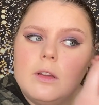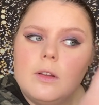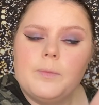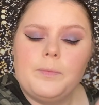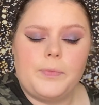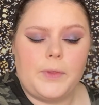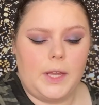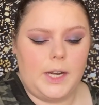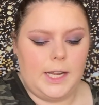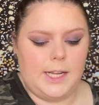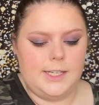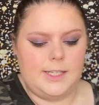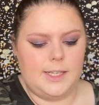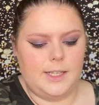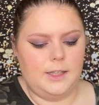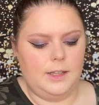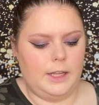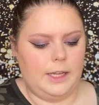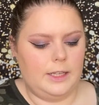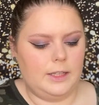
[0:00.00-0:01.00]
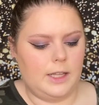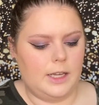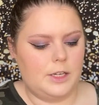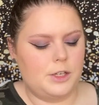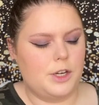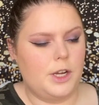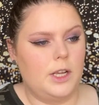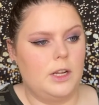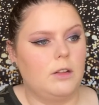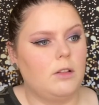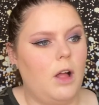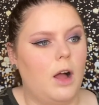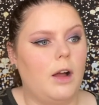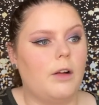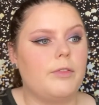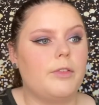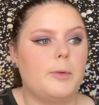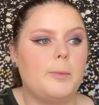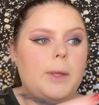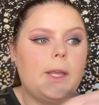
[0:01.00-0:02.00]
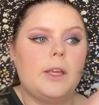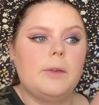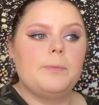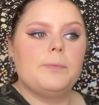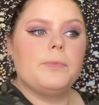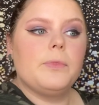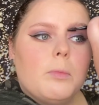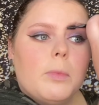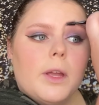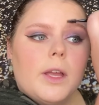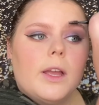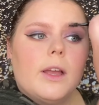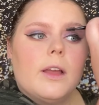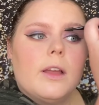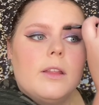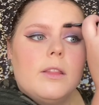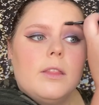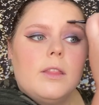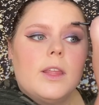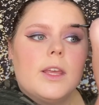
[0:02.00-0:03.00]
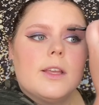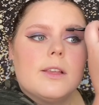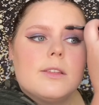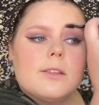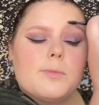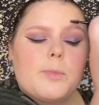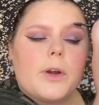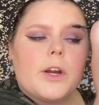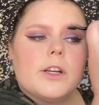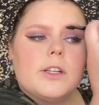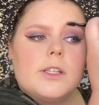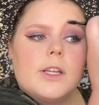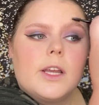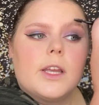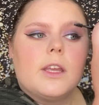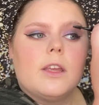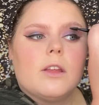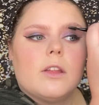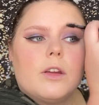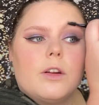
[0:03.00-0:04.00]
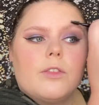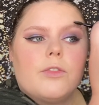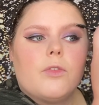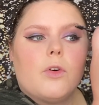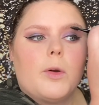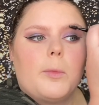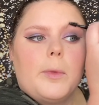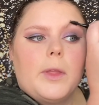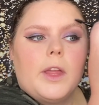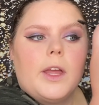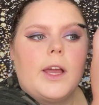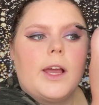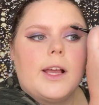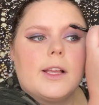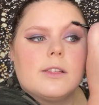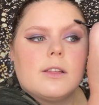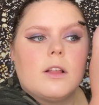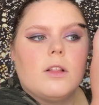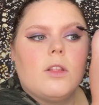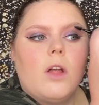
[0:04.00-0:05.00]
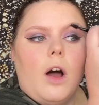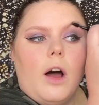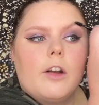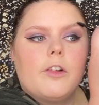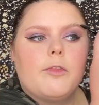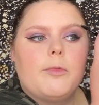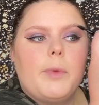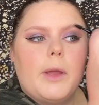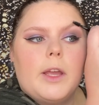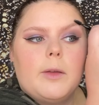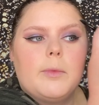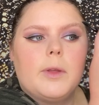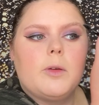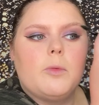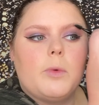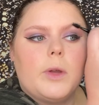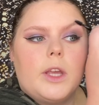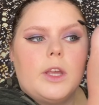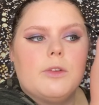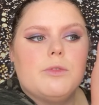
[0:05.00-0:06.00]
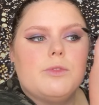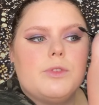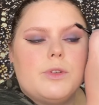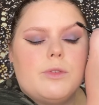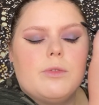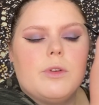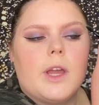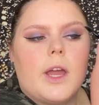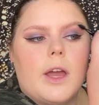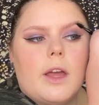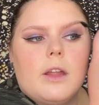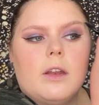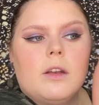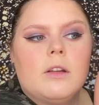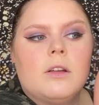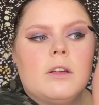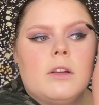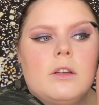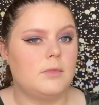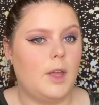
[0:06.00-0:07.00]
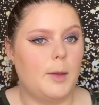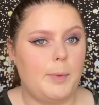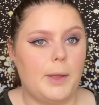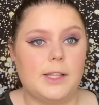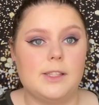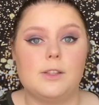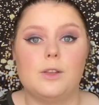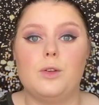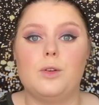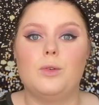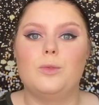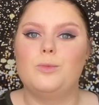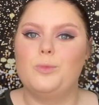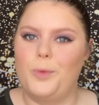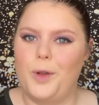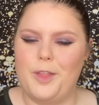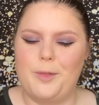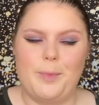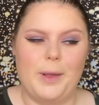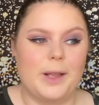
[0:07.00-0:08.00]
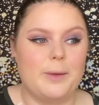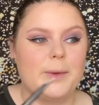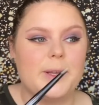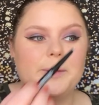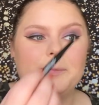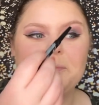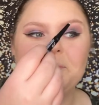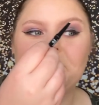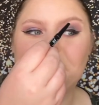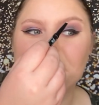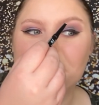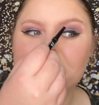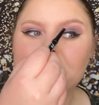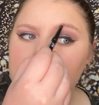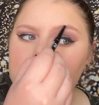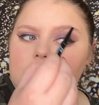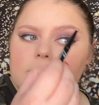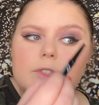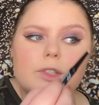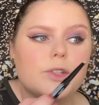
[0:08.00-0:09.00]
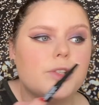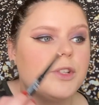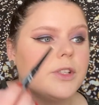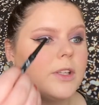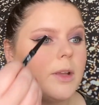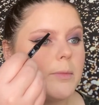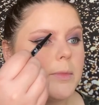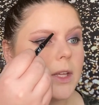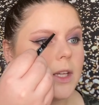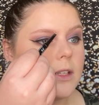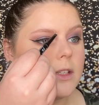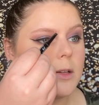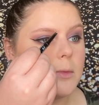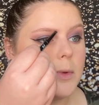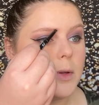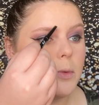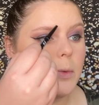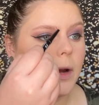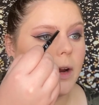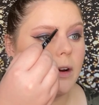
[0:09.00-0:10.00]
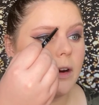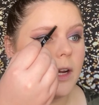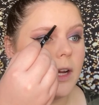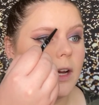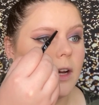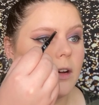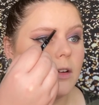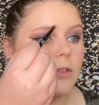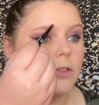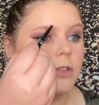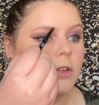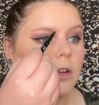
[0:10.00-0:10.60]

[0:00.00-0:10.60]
and I did like that shade a lot for me. But this particular formula has a lot of pigment when you do get a pencil with pigment, so just something to be wary of,